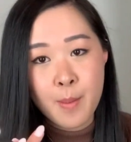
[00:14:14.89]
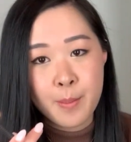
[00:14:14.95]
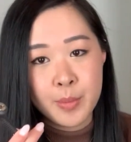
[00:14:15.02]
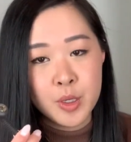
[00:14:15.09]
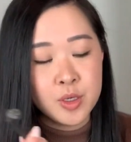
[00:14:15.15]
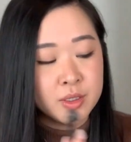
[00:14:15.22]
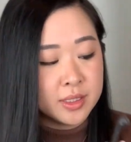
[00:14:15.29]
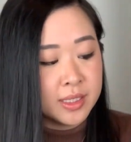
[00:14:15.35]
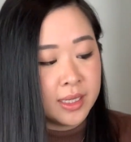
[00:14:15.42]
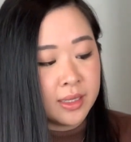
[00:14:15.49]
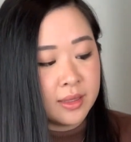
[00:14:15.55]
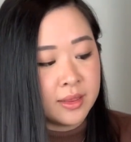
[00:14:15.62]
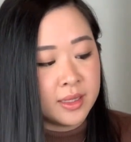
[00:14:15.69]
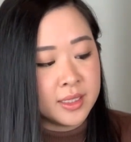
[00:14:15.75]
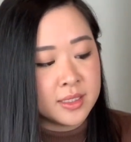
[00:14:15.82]

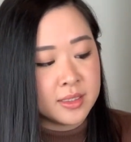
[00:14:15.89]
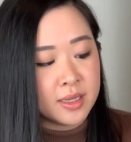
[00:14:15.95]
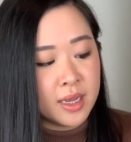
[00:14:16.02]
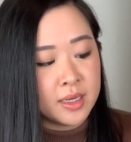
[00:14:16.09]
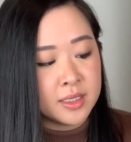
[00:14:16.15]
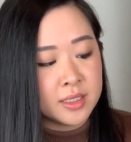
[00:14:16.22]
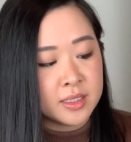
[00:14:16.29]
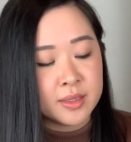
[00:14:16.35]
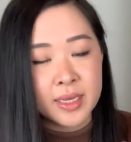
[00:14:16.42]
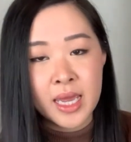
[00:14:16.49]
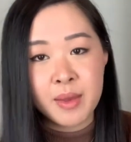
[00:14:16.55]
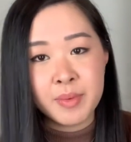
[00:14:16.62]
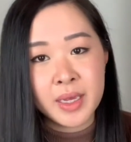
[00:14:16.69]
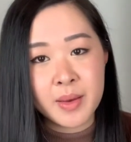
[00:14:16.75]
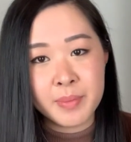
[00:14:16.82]
using this and just
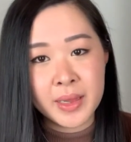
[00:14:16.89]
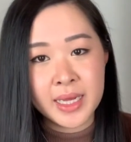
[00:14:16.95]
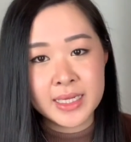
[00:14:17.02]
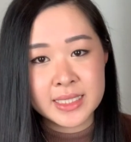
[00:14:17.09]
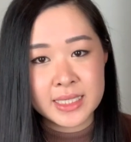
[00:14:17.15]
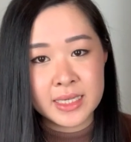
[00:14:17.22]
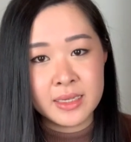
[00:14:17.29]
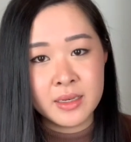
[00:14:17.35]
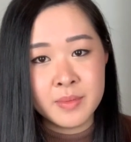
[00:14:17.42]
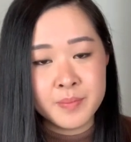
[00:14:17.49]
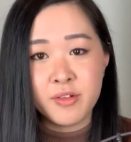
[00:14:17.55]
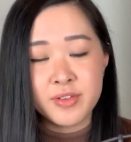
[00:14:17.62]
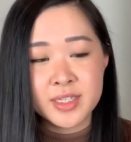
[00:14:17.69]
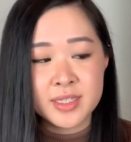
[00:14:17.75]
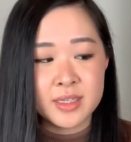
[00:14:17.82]
keeping it plugged in.
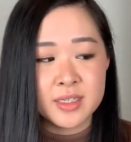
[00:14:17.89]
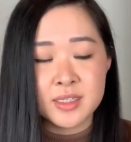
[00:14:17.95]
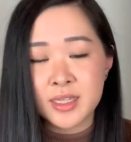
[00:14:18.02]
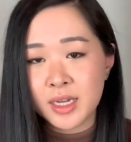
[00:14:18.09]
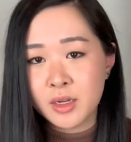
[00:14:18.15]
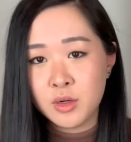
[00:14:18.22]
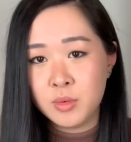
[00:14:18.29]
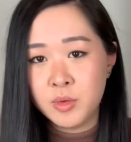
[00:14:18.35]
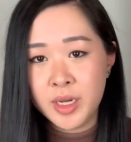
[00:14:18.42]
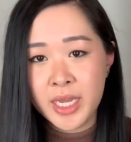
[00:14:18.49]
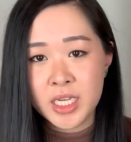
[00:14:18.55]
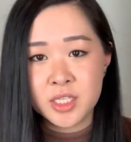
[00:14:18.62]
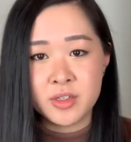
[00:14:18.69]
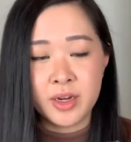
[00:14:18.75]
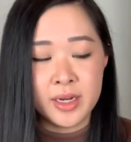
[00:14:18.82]
Obviously, just like a normal hair
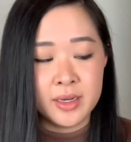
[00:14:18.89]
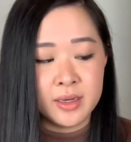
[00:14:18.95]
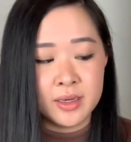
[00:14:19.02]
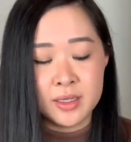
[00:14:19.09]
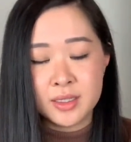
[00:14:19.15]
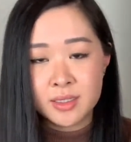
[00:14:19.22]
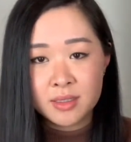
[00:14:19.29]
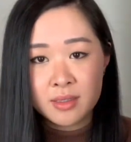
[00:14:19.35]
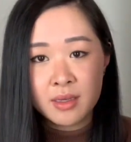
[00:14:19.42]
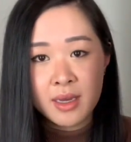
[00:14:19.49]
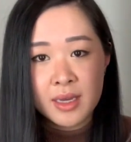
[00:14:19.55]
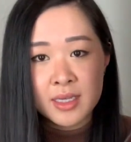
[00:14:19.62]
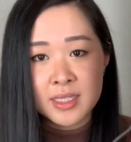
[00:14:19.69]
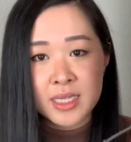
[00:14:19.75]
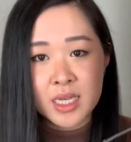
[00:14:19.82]
straightener, it just
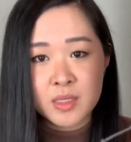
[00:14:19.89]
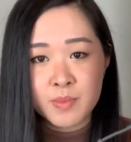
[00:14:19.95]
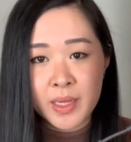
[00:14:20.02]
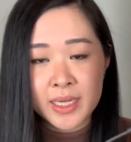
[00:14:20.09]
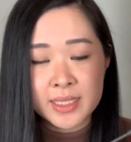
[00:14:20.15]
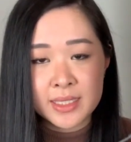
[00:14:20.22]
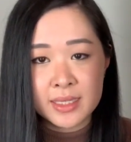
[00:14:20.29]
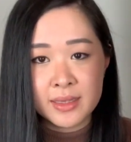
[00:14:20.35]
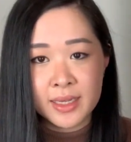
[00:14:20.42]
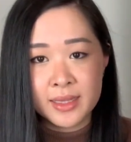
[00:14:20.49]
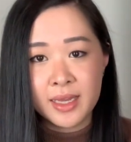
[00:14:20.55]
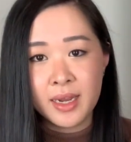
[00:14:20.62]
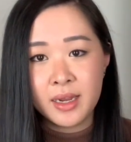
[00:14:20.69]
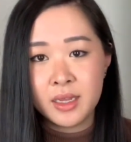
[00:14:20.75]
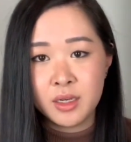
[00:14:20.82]
stays plugged in like
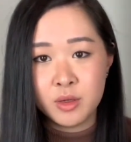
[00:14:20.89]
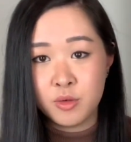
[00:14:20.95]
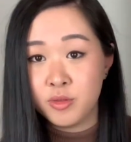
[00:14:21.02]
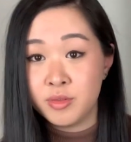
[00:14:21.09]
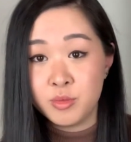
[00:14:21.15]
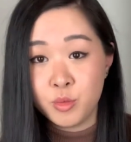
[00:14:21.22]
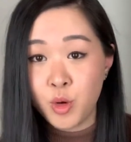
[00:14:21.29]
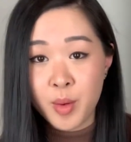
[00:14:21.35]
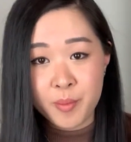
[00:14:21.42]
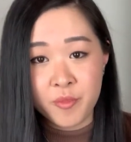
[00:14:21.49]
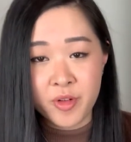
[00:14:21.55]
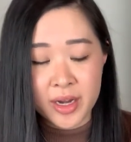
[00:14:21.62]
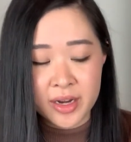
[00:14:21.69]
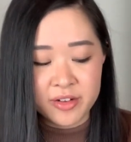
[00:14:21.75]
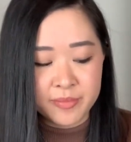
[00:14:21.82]
that and it won't
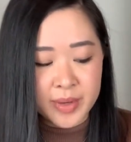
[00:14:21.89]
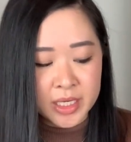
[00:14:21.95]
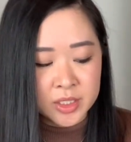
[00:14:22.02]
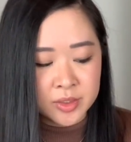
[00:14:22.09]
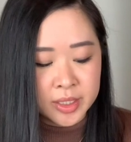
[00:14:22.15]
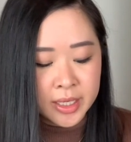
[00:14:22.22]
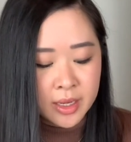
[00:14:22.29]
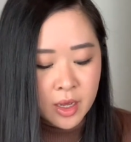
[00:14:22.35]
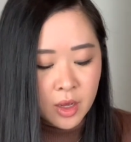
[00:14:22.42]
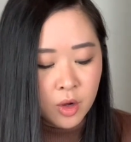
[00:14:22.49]
run out of battery.